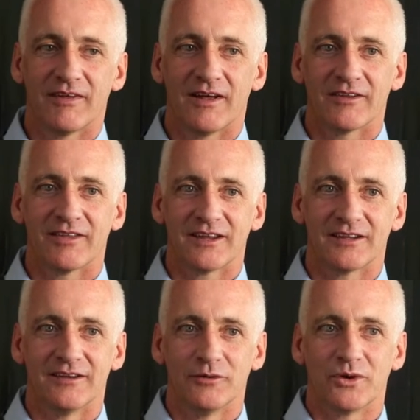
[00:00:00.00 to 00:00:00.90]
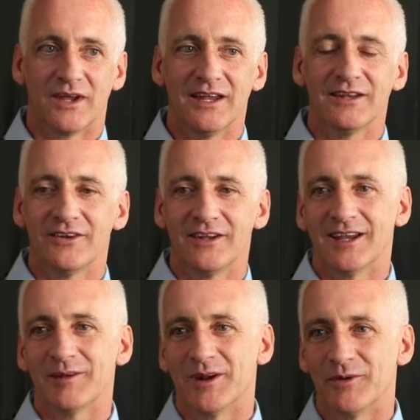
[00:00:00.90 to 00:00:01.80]
I think I did okay at Dundee
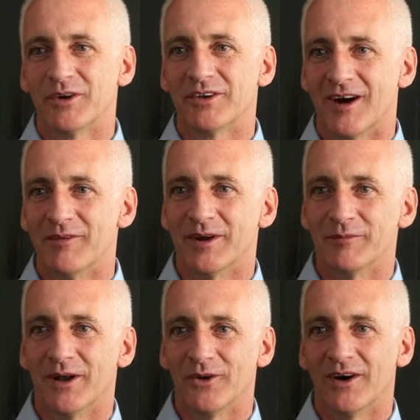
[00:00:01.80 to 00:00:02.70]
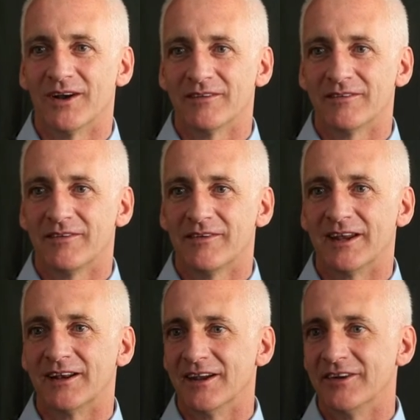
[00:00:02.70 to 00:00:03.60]
United, but it was hampered by a lot of
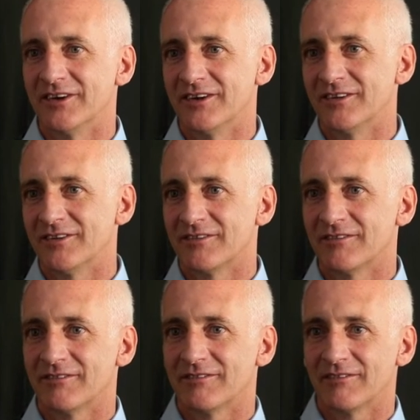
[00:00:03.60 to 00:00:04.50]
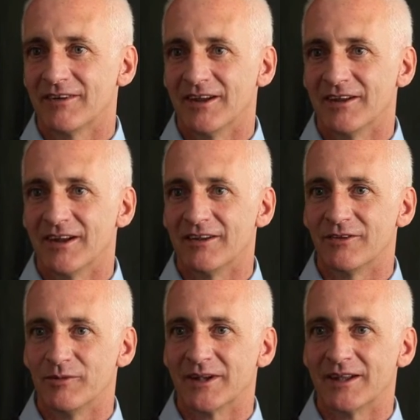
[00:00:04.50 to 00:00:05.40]
niggly injuries right
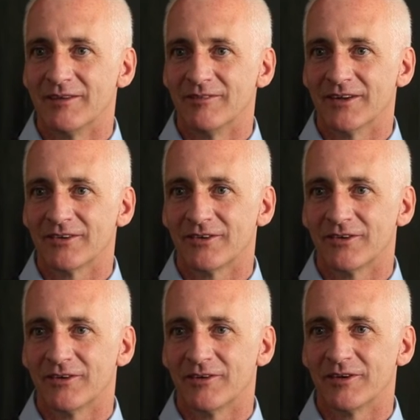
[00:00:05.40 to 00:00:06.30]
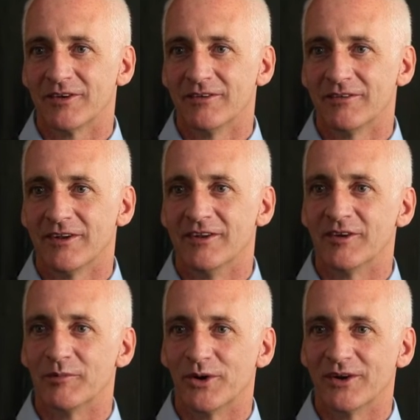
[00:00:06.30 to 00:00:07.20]
through my time there, so it was
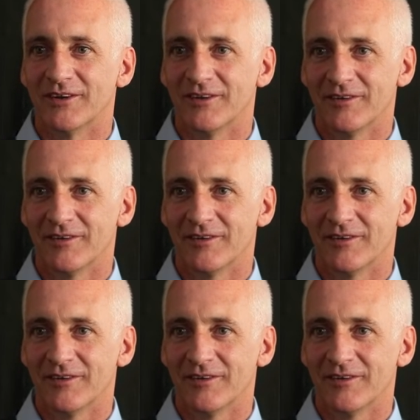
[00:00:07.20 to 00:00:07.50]
disappointing.